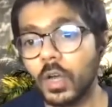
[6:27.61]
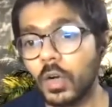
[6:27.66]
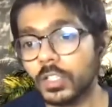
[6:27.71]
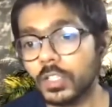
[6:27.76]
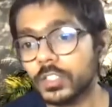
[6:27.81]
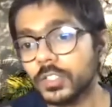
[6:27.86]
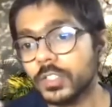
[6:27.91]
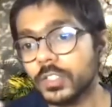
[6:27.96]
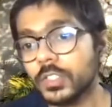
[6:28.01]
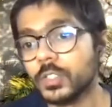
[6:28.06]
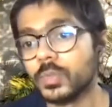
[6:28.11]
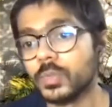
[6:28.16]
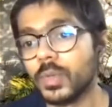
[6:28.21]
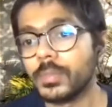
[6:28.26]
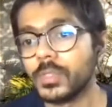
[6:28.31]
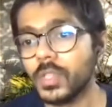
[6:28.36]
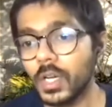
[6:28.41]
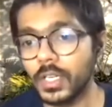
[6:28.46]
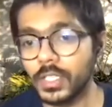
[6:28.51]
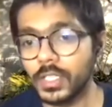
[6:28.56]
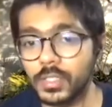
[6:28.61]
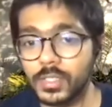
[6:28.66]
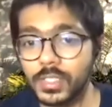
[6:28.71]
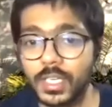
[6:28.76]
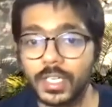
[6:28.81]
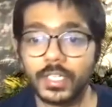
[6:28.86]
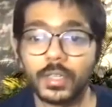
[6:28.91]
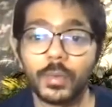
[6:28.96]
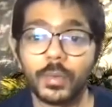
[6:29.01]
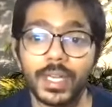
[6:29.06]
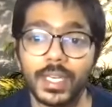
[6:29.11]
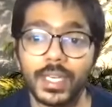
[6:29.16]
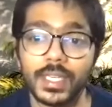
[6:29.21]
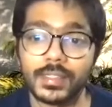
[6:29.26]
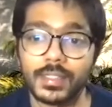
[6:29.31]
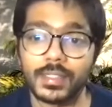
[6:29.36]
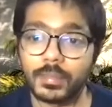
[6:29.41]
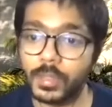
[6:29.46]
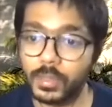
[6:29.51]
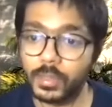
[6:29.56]
also use WebSockets to send
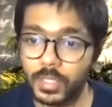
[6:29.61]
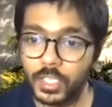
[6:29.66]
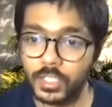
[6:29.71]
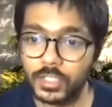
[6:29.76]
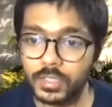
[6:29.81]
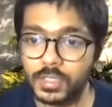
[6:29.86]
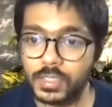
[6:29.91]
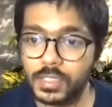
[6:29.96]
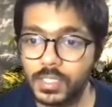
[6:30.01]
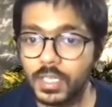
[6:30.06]
queries and mutations